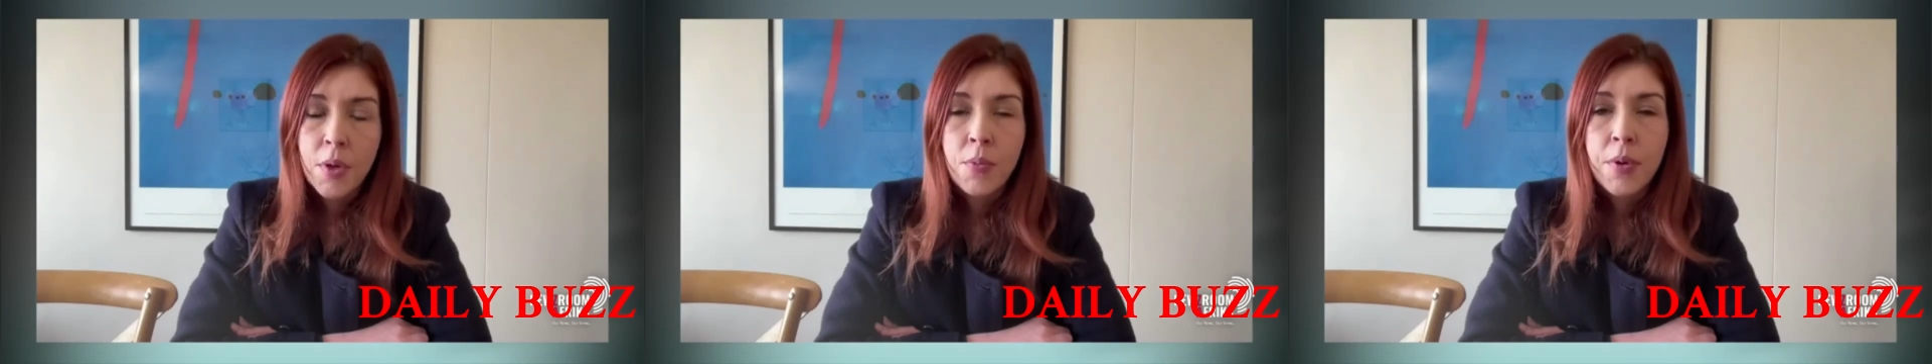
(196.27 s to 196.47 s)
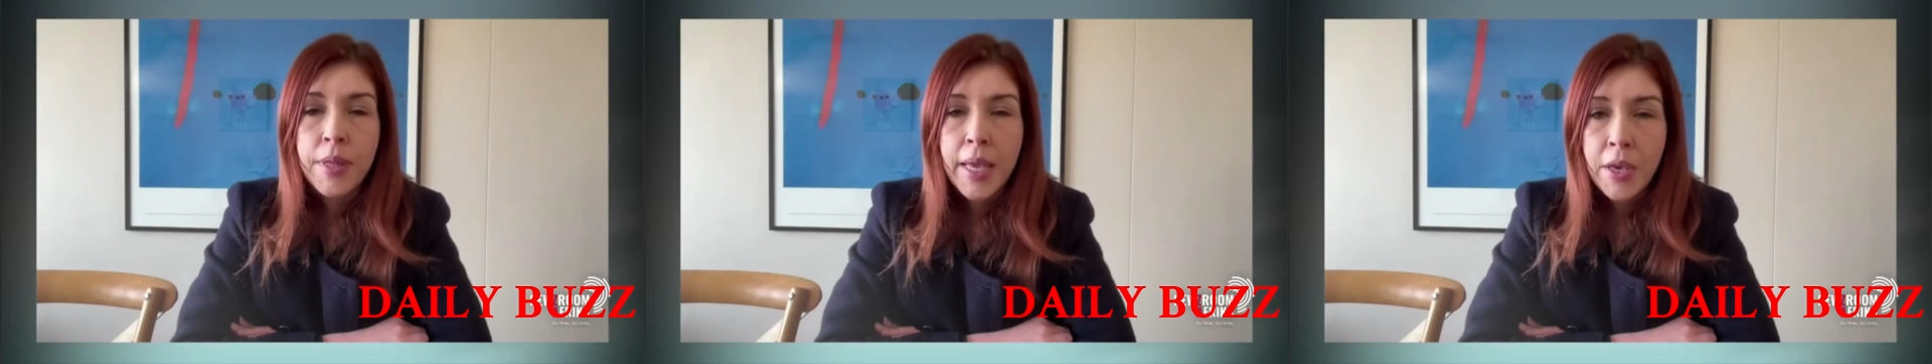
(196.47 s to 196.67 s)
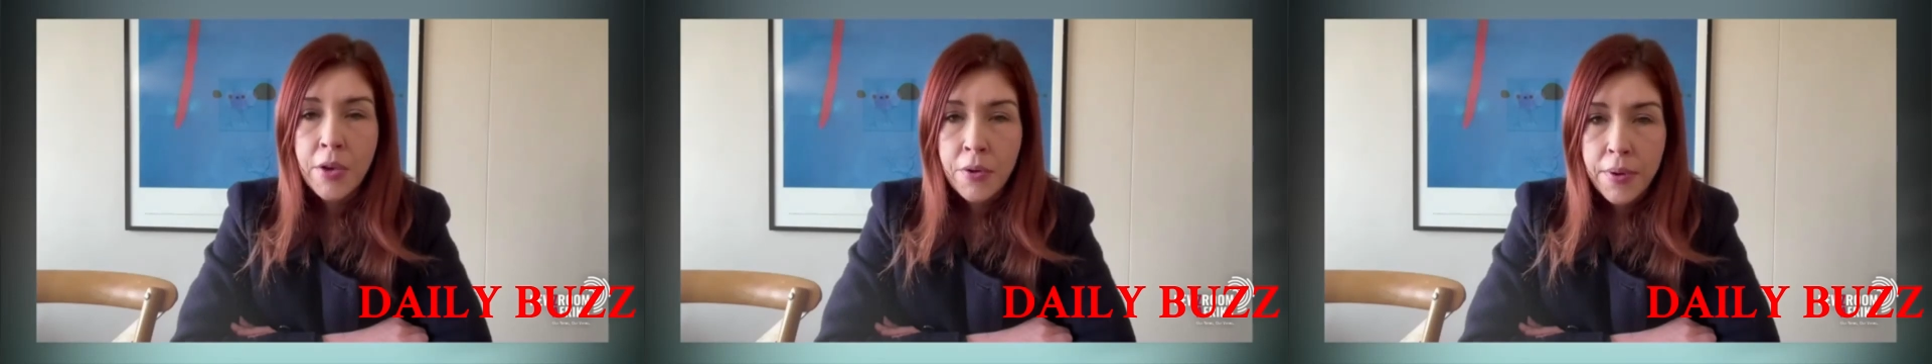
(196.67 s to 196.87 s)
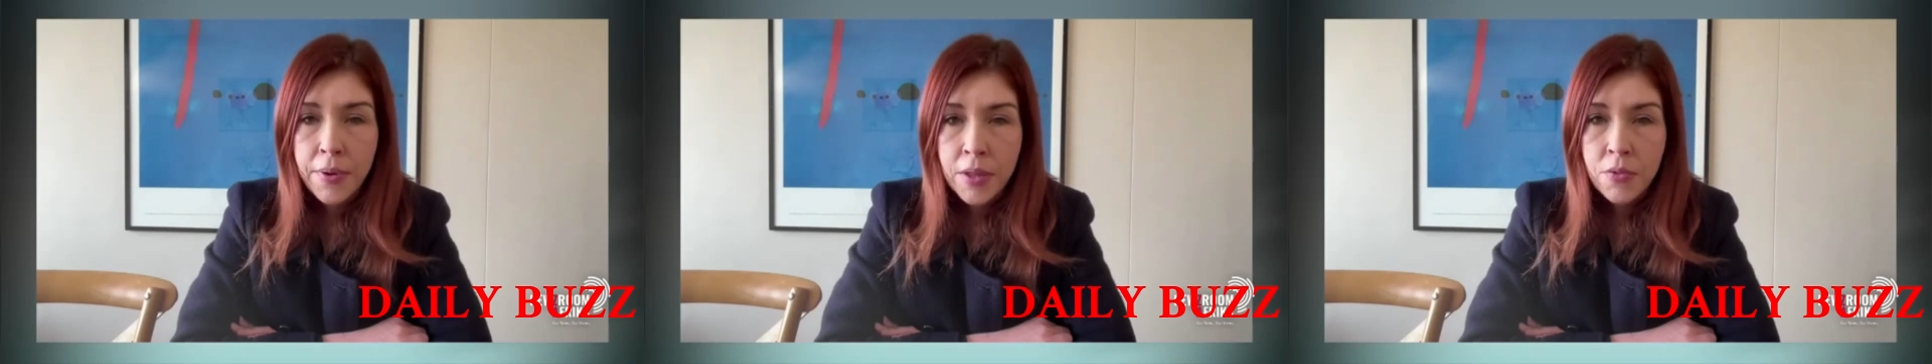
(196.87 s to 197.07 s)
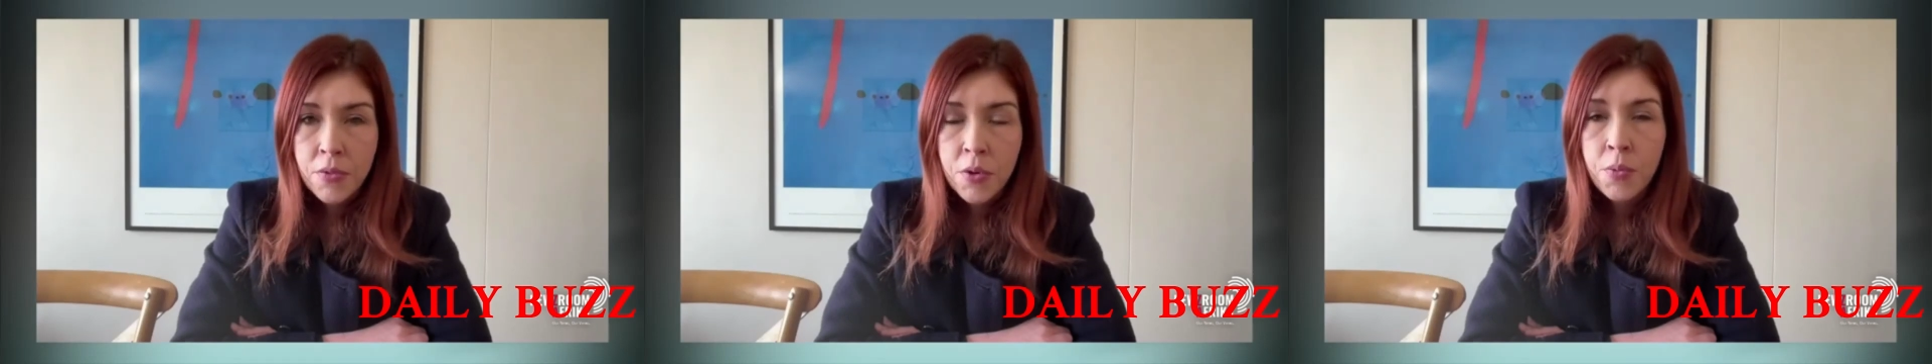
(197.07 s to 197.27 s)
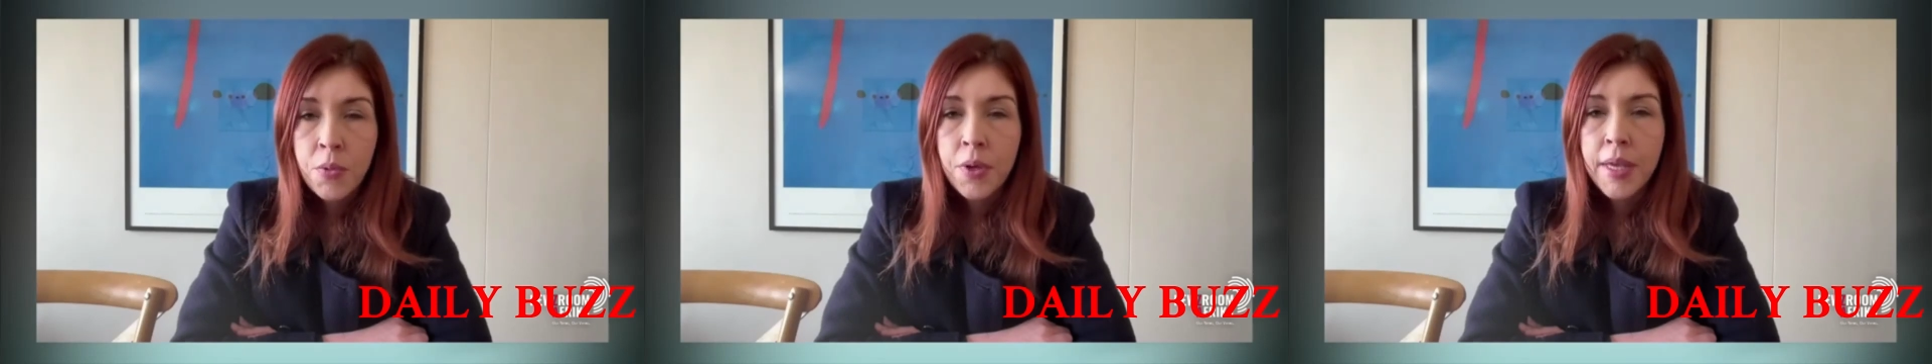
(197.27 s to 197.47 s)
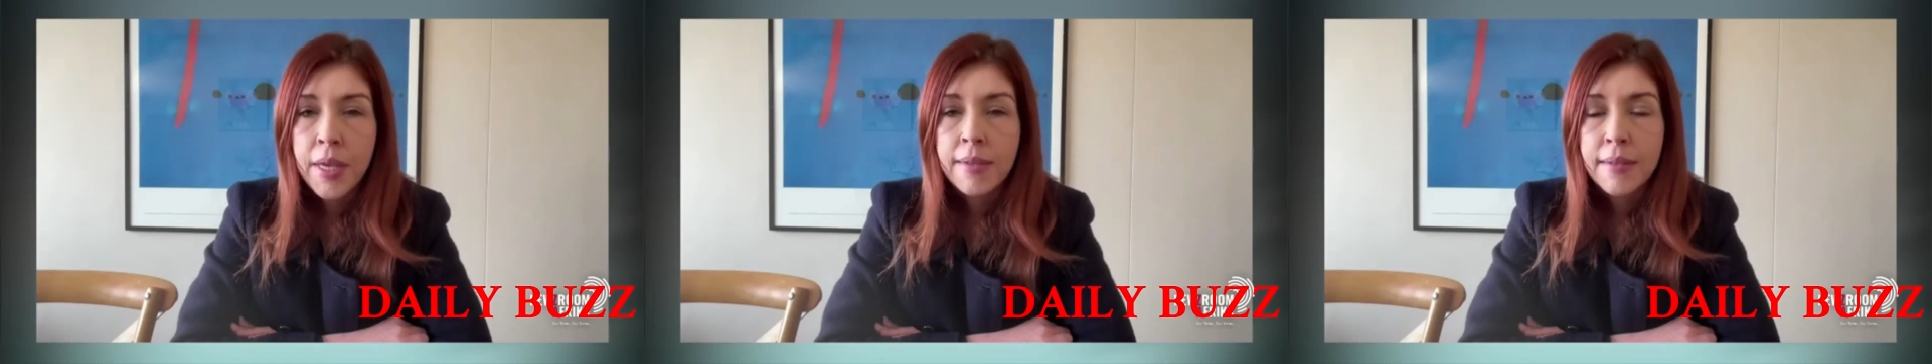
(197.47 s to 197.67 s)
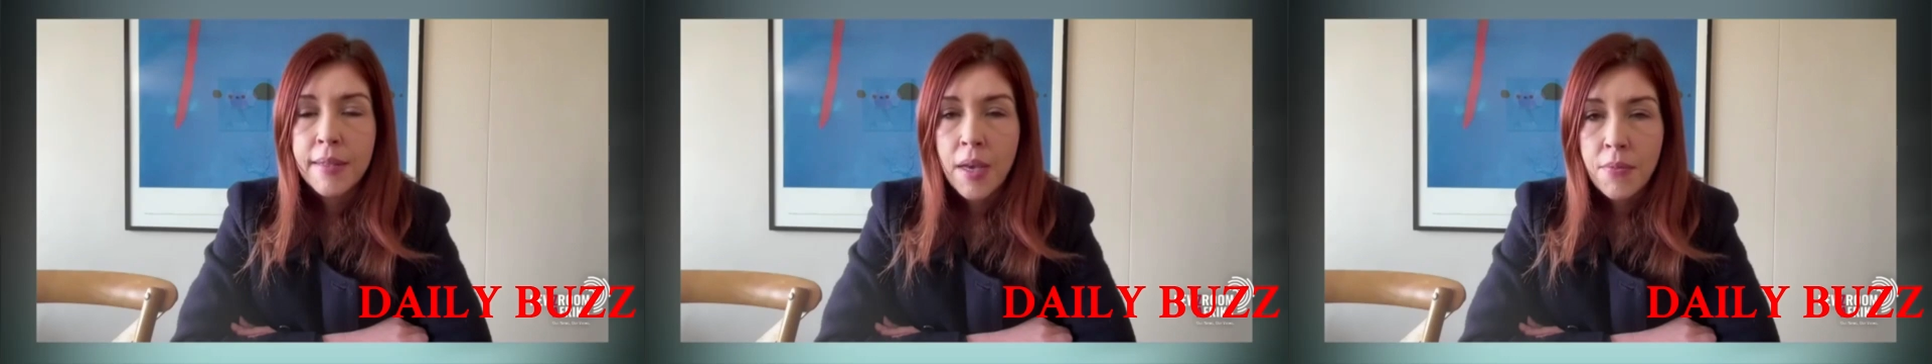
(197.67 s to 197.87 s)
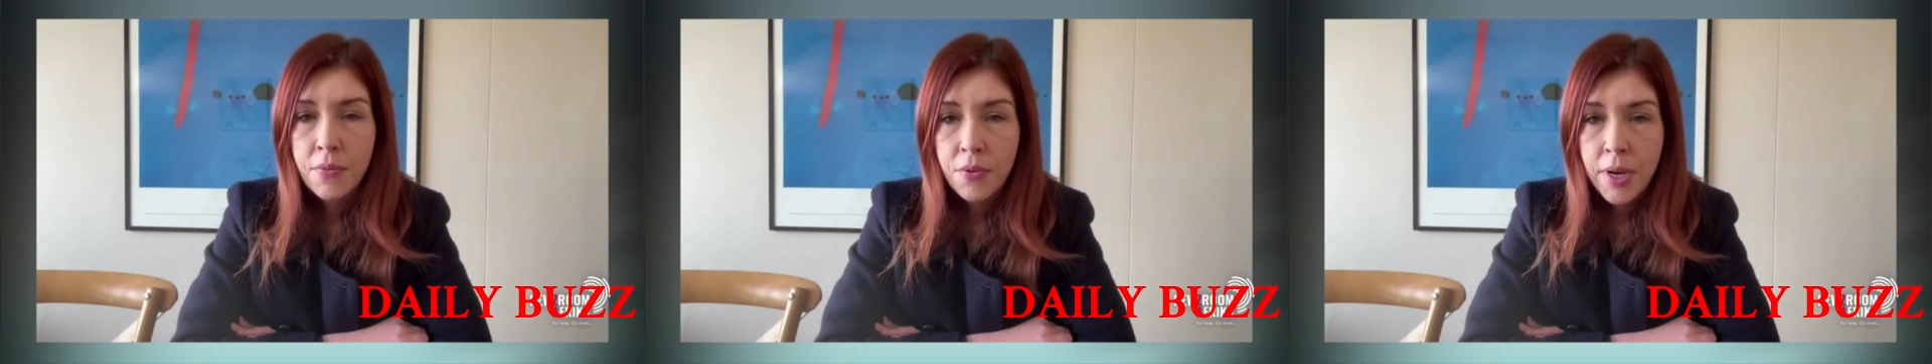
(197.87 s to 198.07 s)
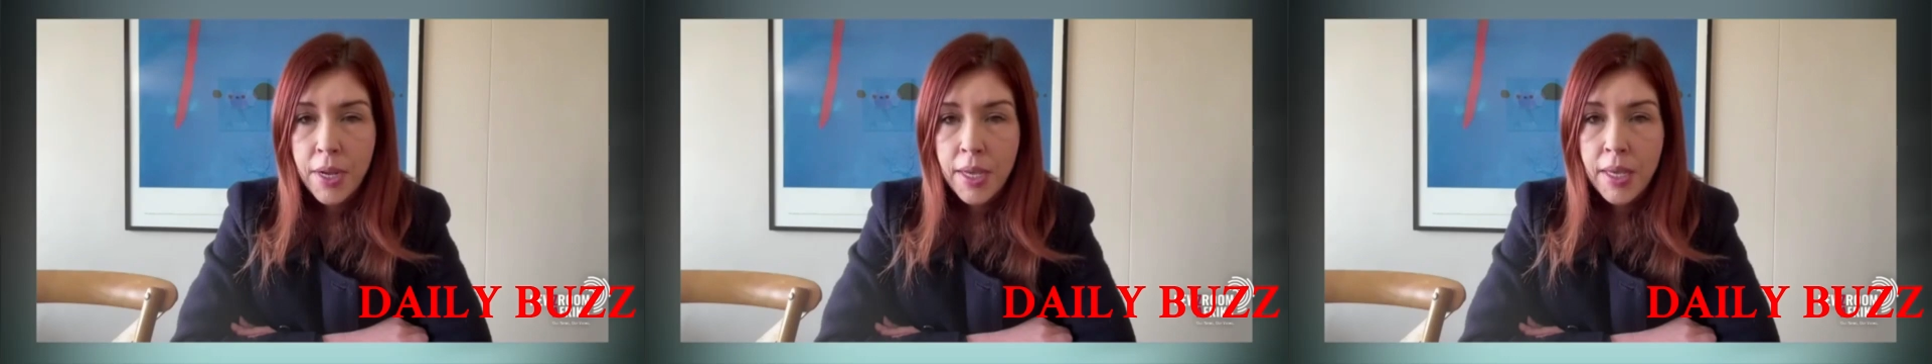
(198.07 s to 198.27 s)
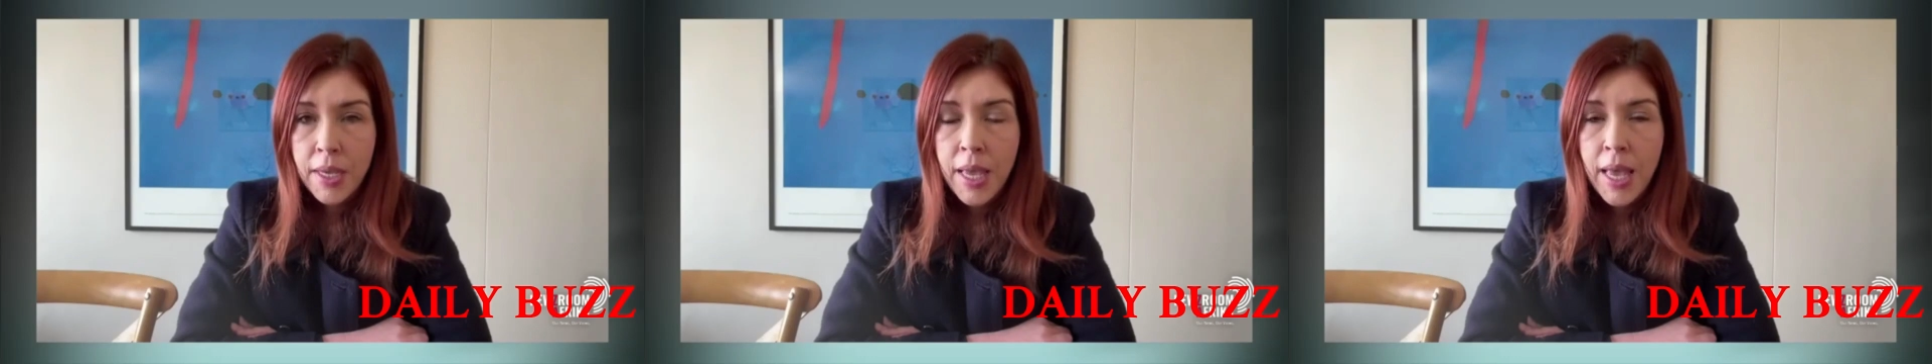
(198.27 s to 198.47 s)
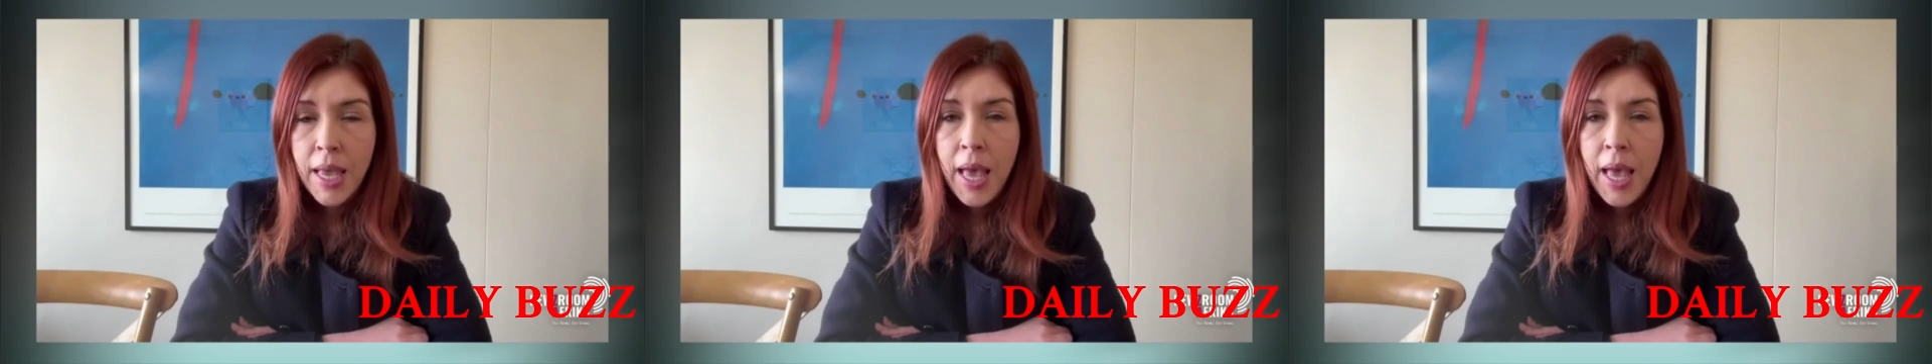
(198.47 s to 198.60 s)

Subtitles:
What were they going through? Were they suffering?